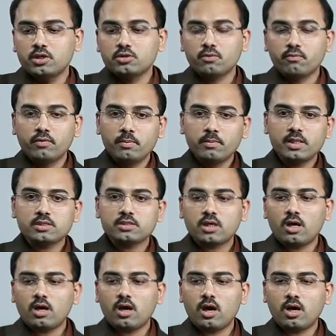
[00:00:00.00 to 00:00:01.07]
So females
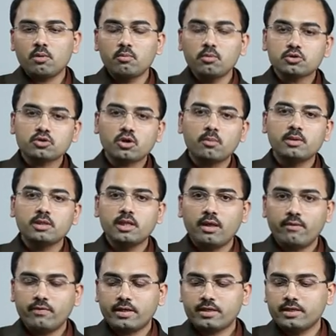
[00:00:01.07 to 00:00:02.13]
are most commonly
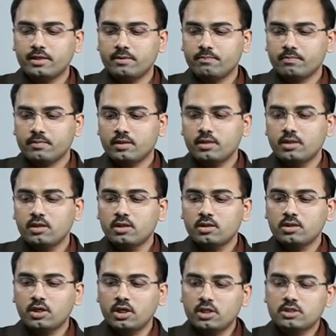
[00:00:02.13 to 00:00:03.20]
affected.
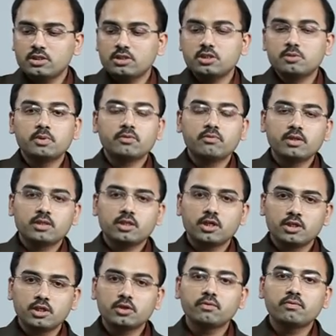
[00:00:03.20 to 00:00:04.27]
The age is between
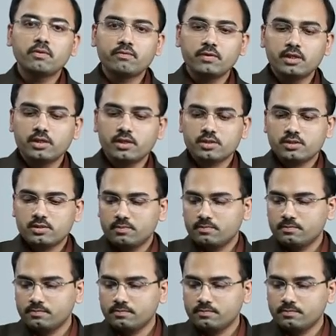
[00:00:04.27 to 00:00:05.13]
30 to 50 years.